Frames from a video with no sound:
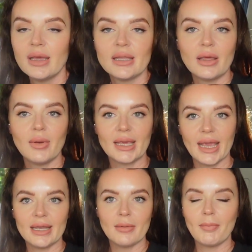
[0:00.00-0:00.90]
Now
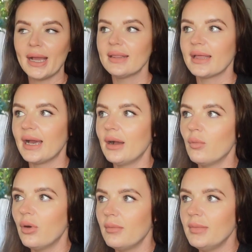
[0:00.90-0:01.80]
again, by that,
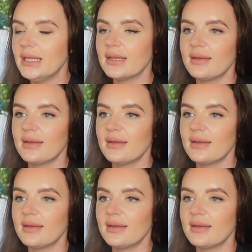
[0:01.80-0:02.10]
what I mean